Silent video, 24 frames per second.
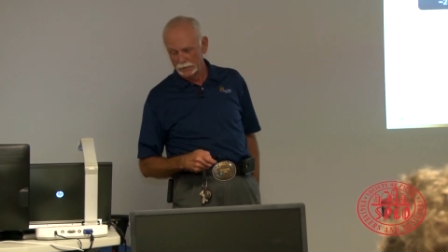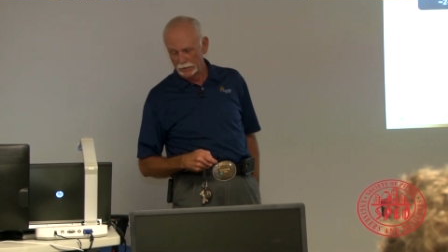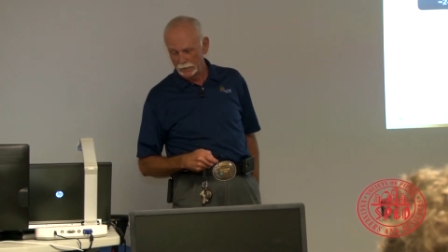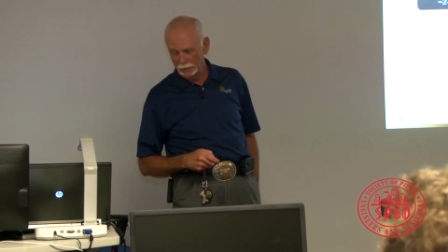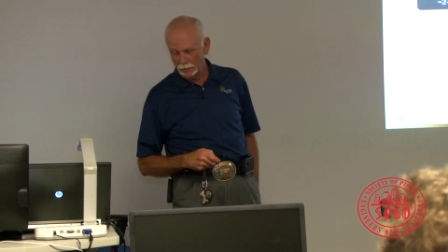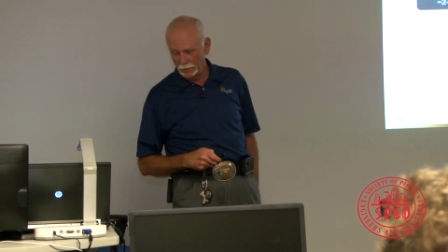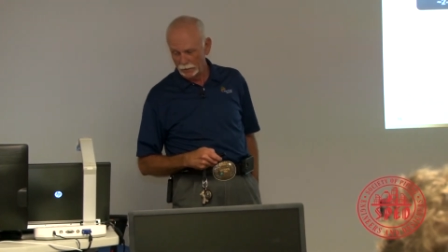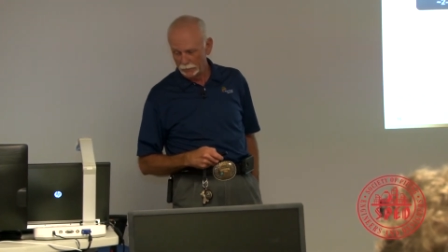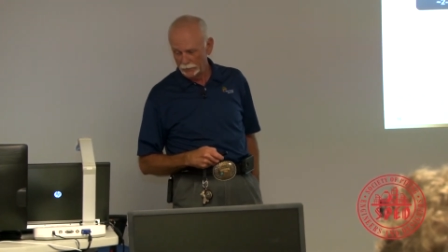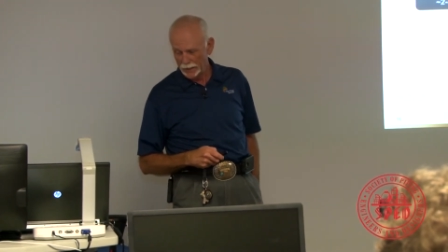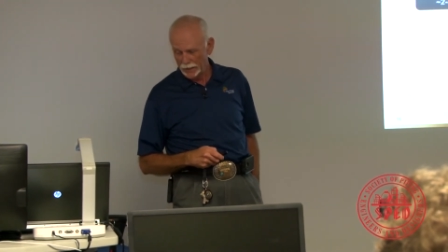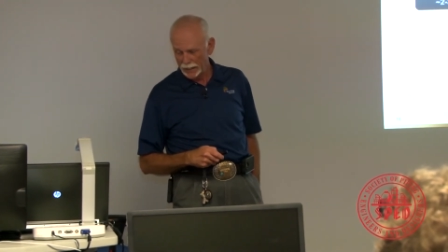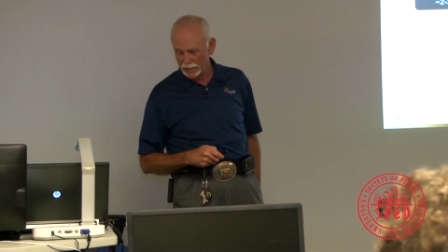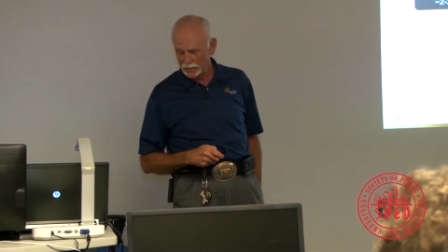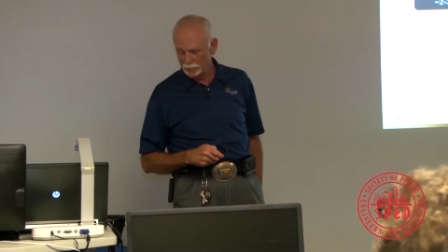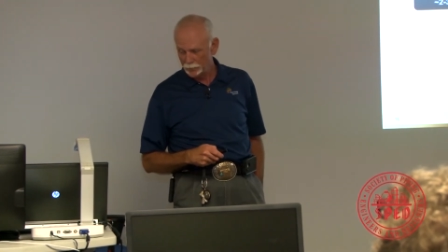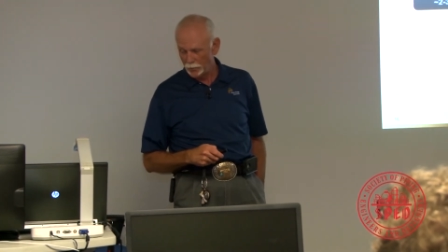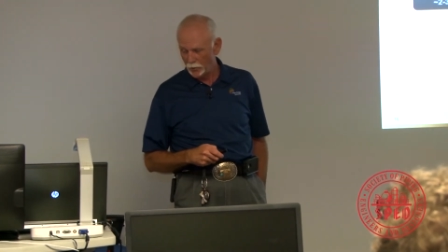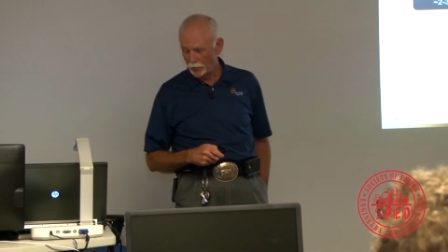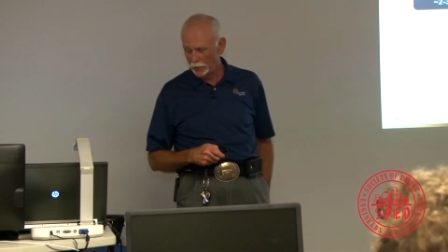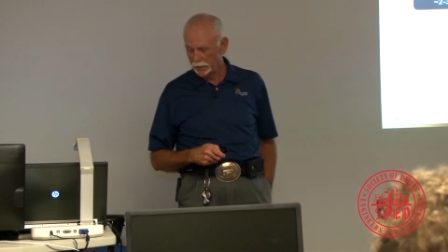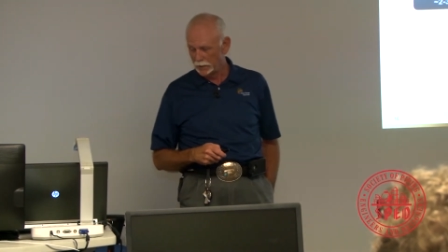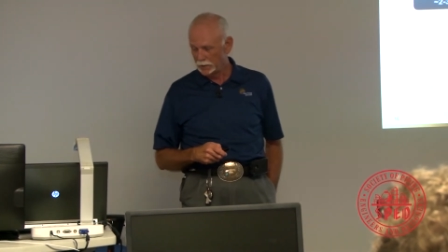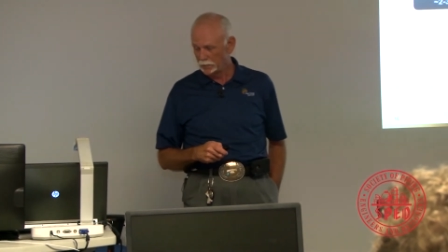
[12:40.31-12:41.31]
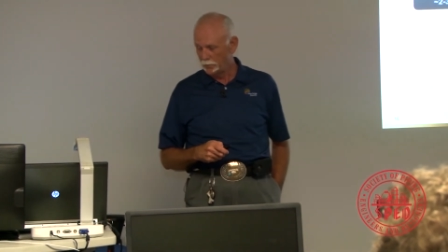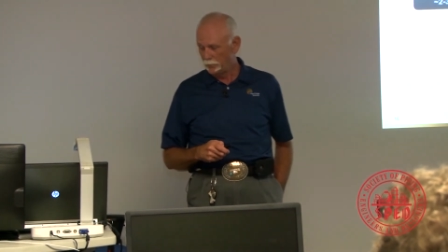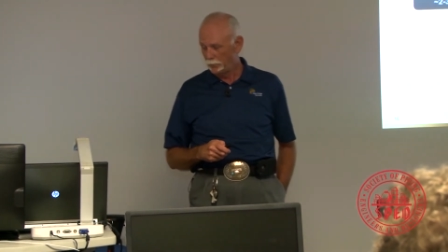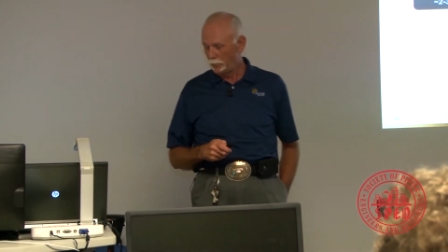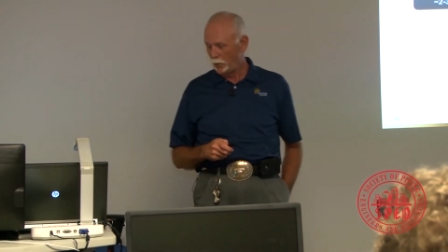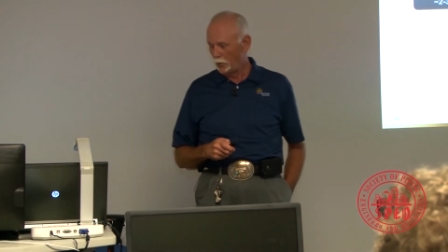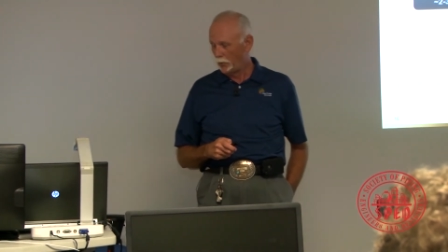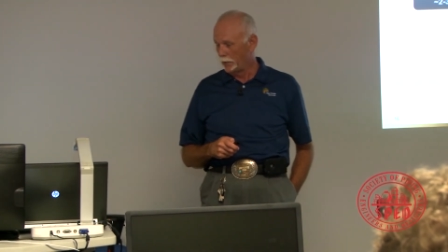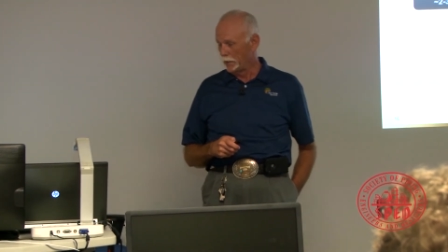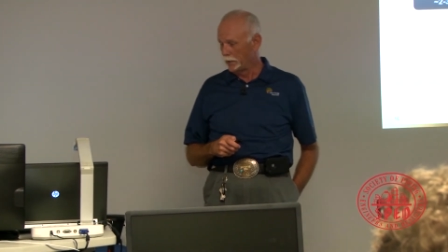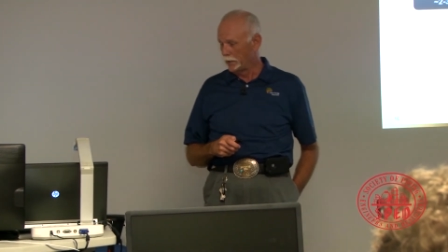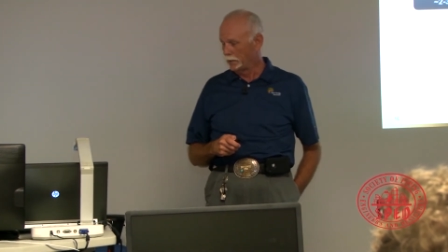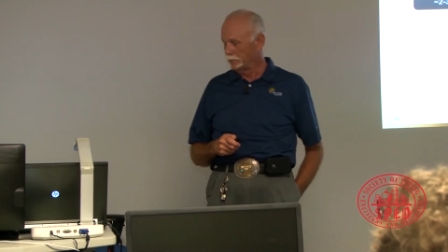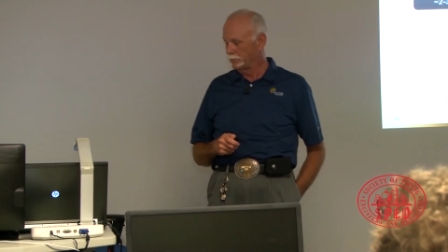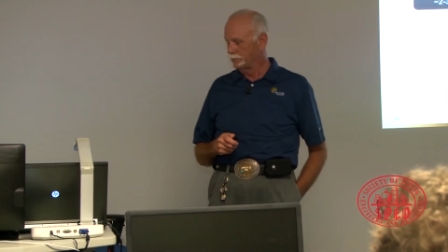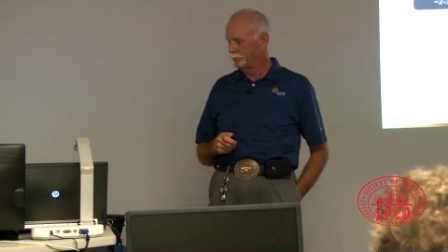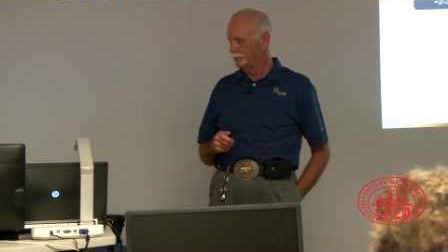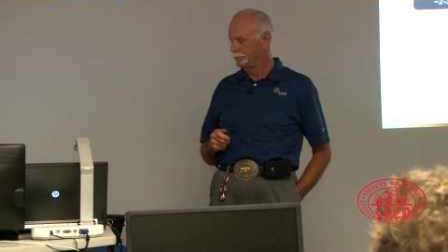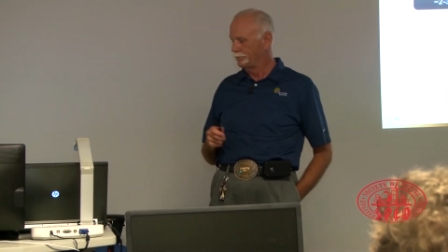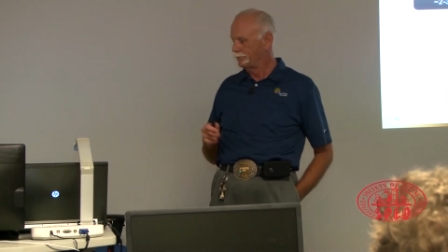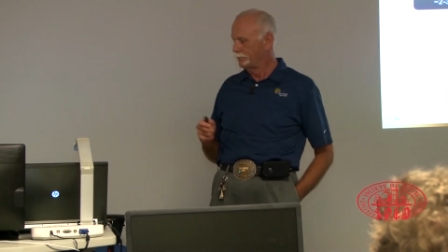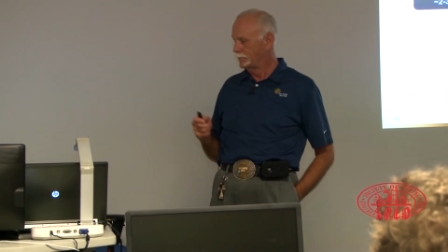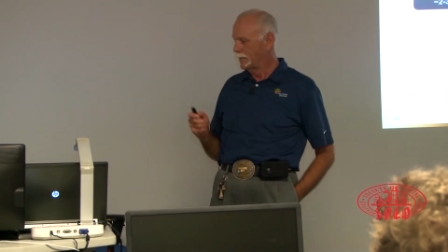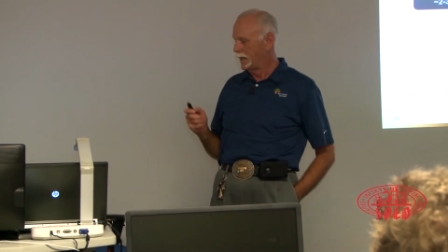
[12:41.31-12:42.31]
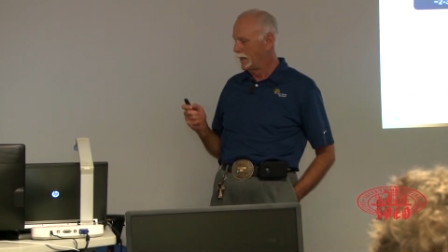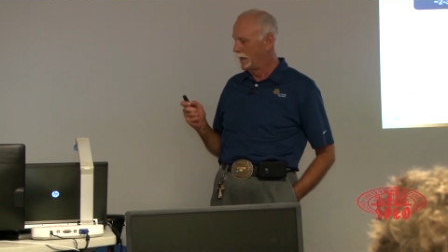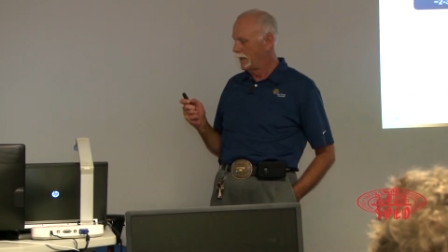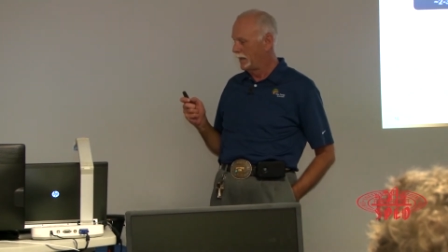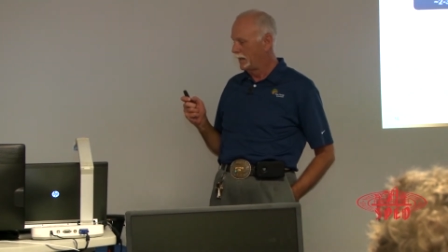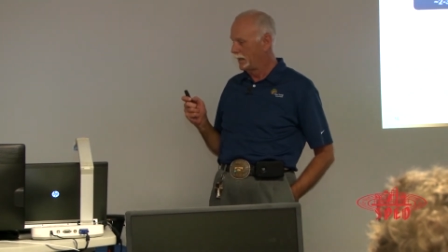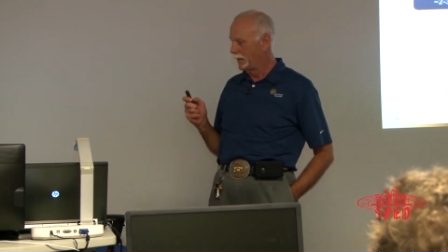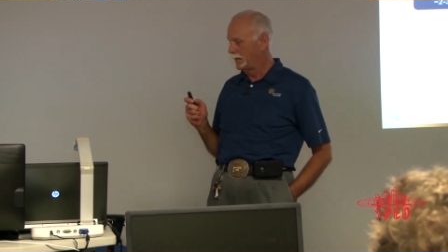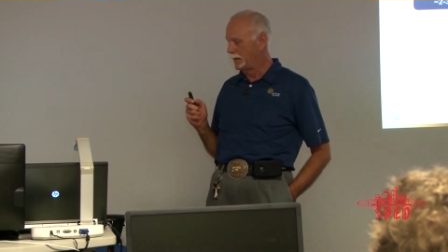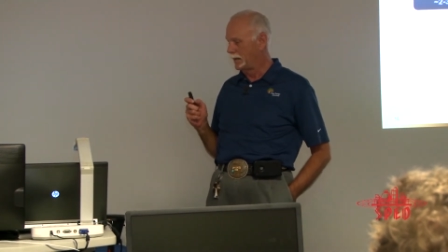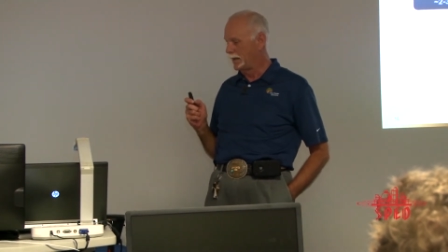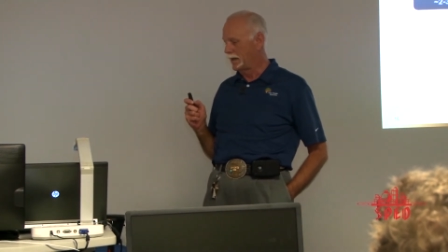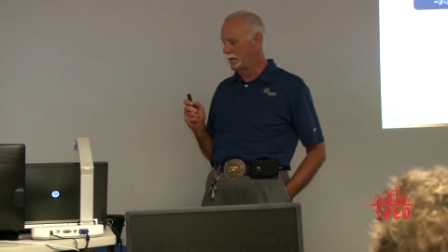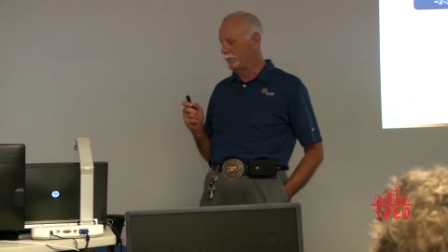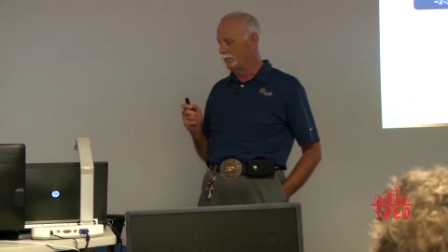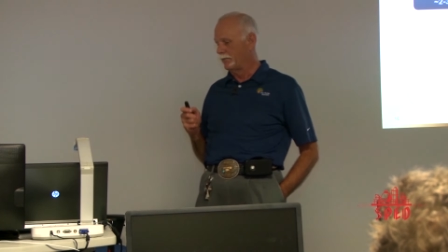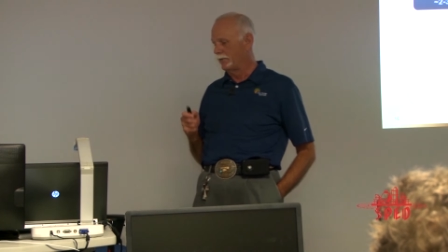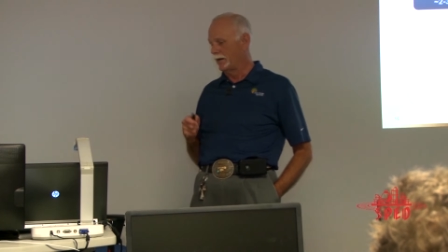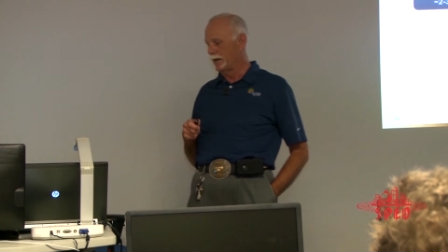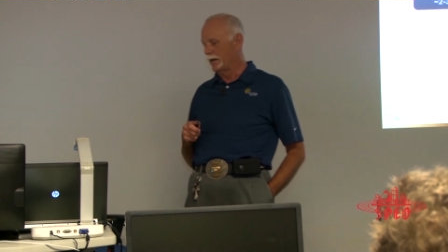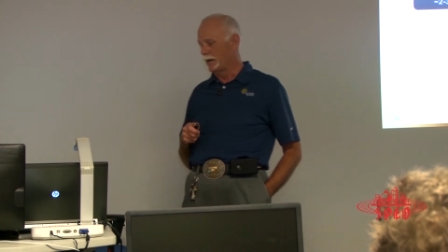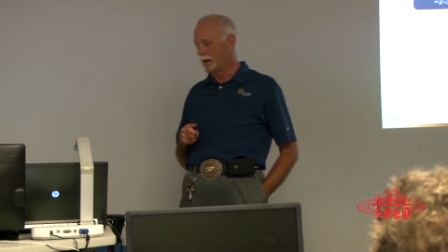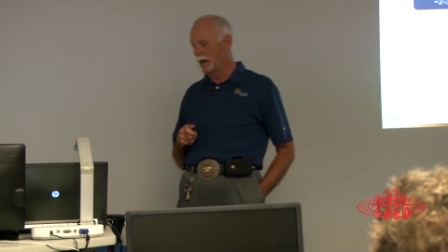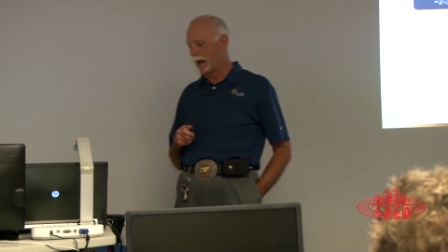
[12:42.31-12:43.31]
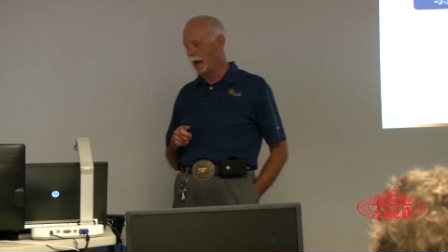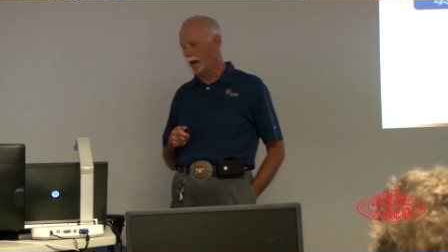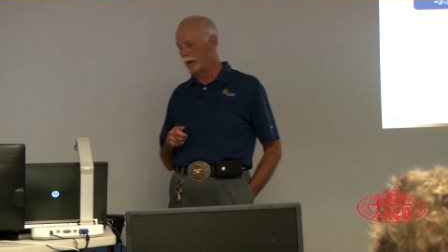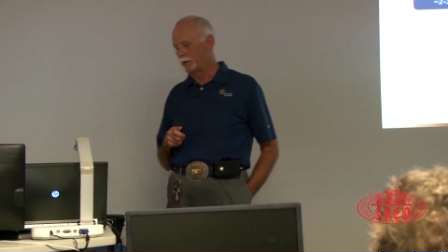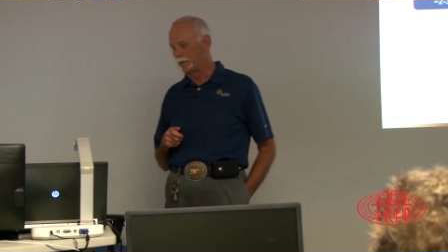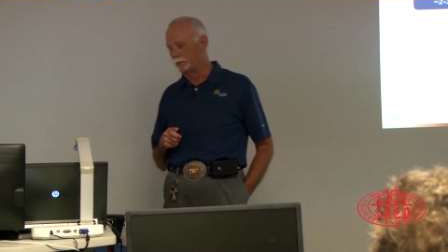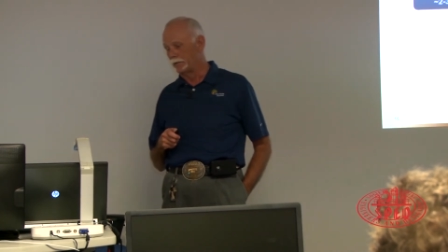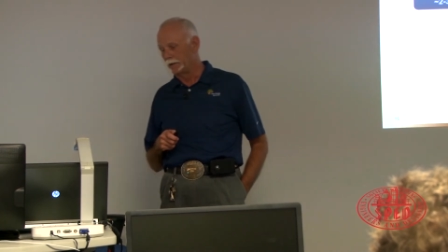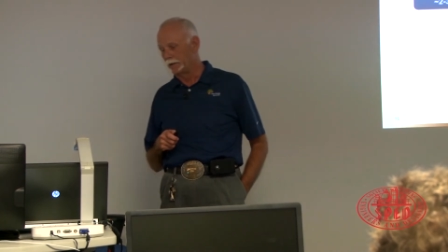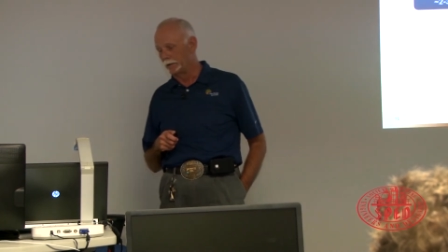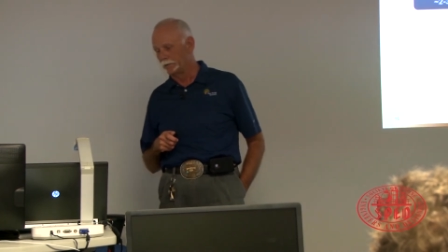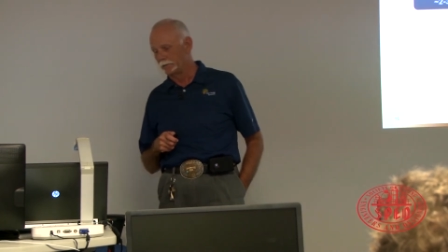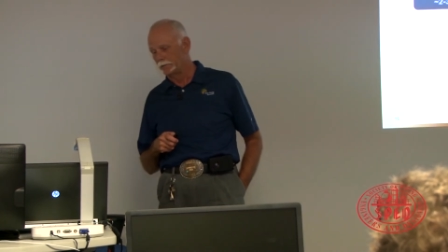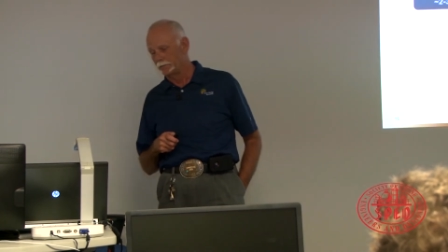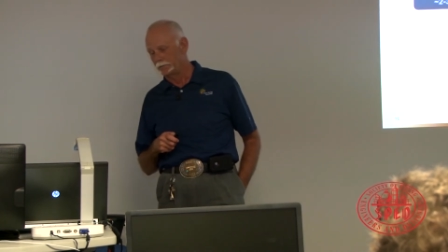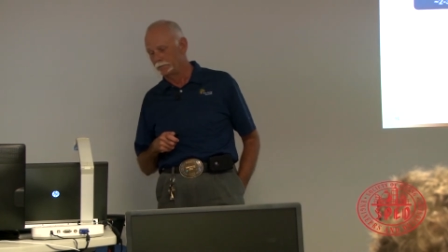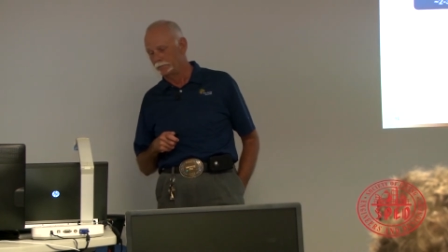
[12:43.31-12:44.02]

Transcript: all of that's point to point. Again, very accurate.